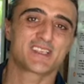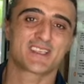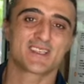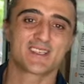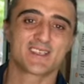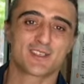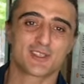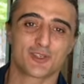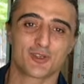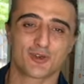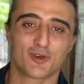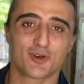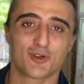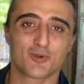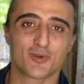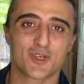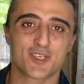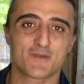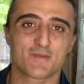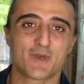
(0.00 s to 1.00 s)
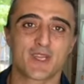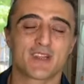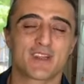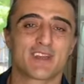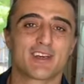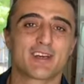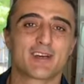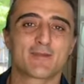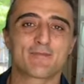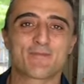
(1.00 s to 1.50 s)
since you have always been
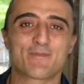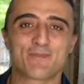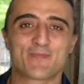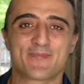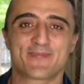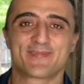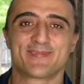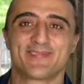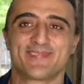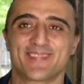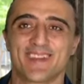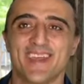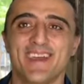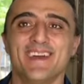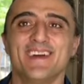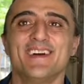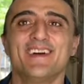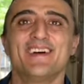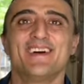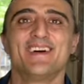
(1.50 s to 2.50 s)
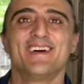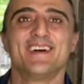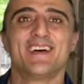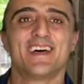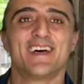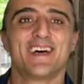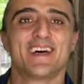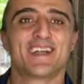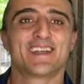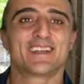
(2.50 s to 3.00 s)
there.
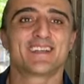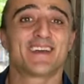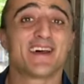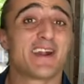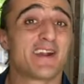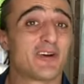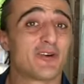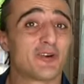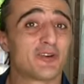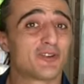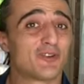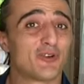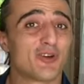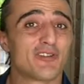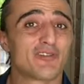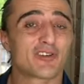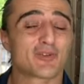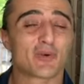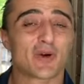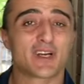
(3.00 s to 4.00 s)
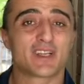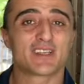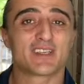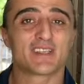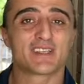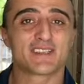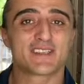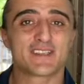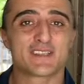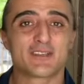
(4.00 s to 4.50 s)
And hello to everyone
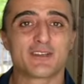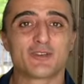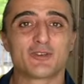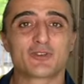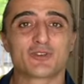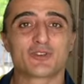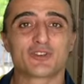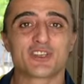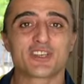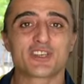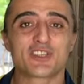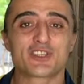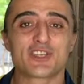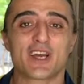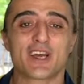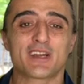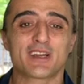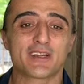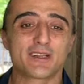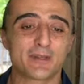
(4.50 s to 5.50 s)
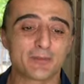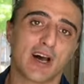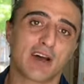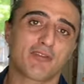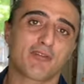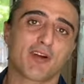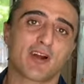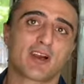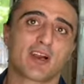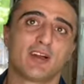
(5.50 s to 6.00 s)
that's new to this channel.
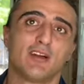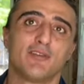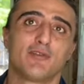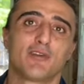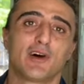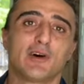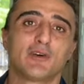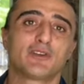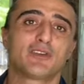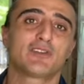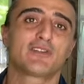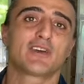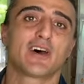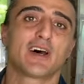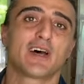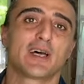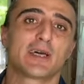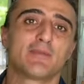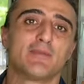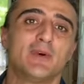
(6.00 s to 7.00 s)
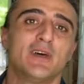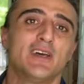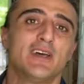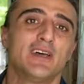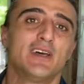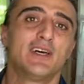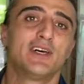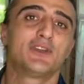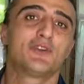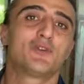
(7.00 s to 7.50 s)
I finally found the time
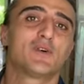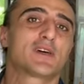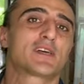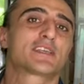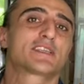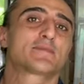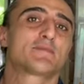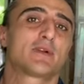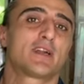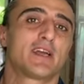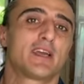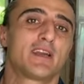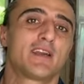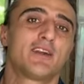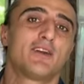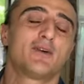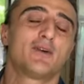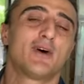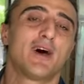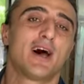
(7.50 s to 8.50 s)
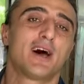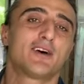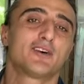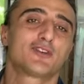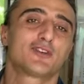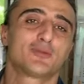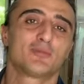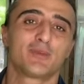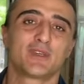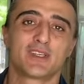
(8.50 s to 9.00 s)
to explain you
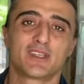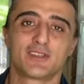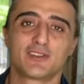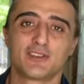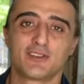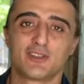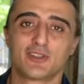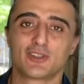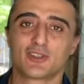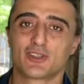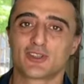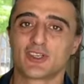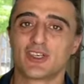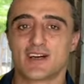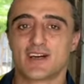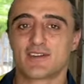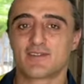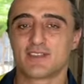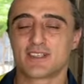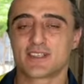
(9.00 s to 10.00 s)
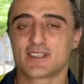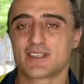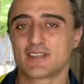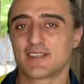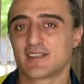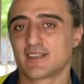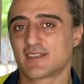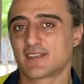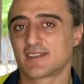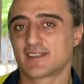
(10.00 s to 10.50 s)
how to build your
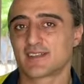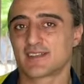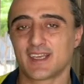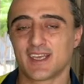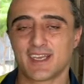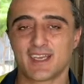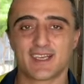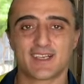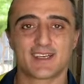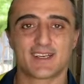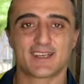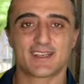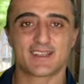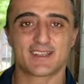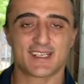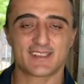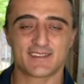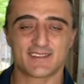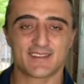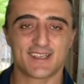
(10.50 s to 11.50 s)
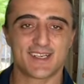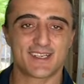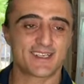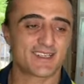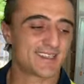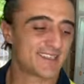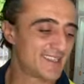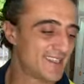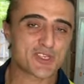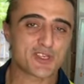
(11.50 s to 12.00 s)
harvesting Ighina
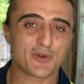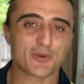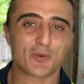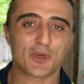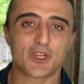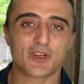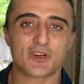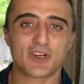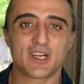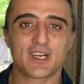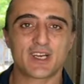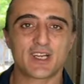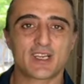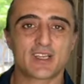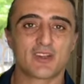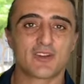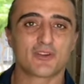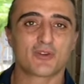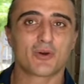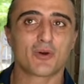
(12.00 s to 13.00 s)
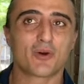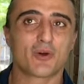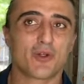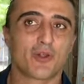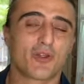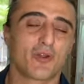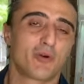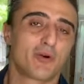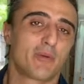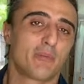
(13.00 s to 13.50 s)
antenna. So we're gonna need to go
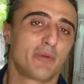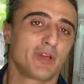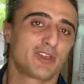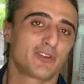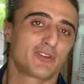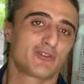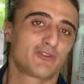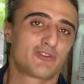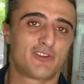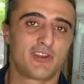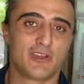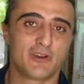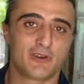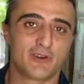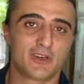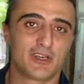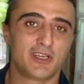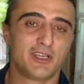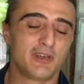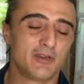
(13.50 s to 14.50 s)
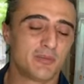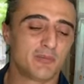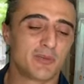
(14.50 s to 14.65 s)
through a bit of theory